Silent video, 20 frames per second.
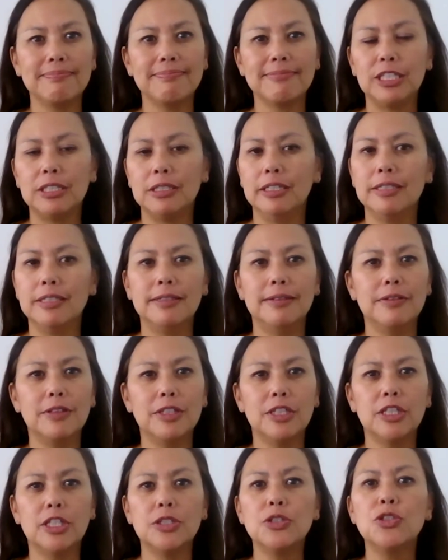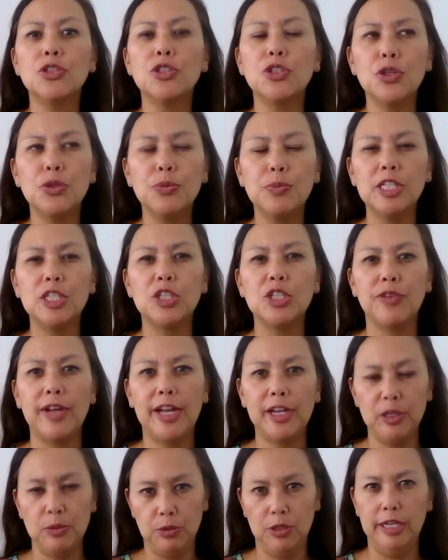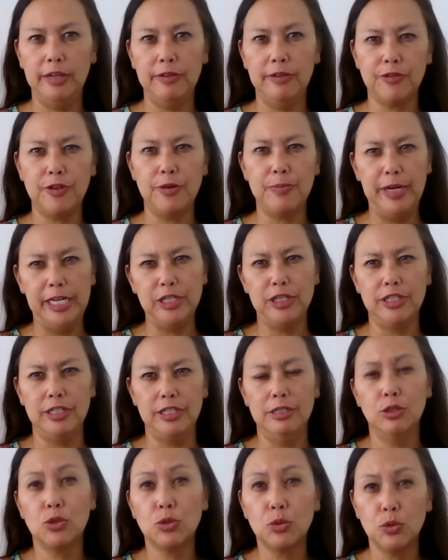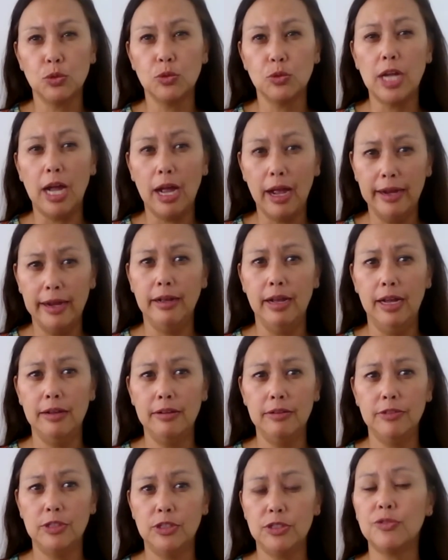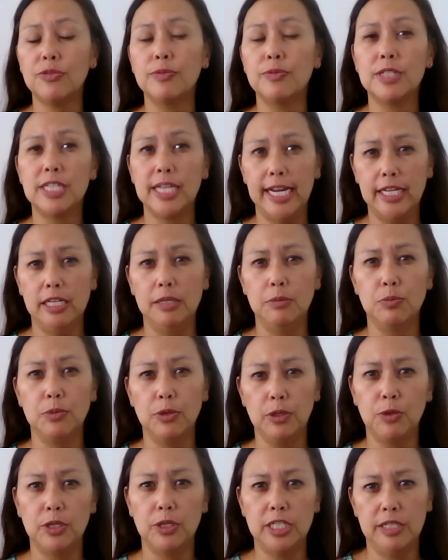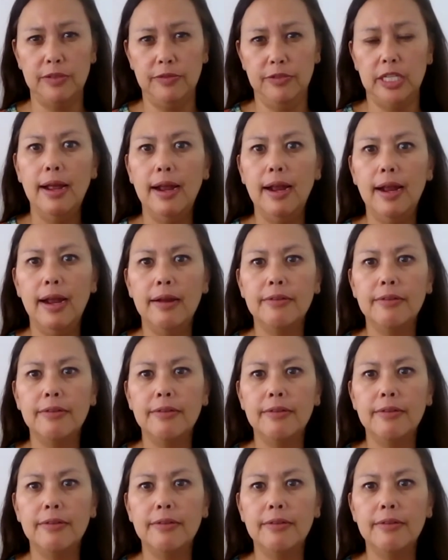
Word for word: look, there's so much valuable information and tools I got just from taking Book More TV.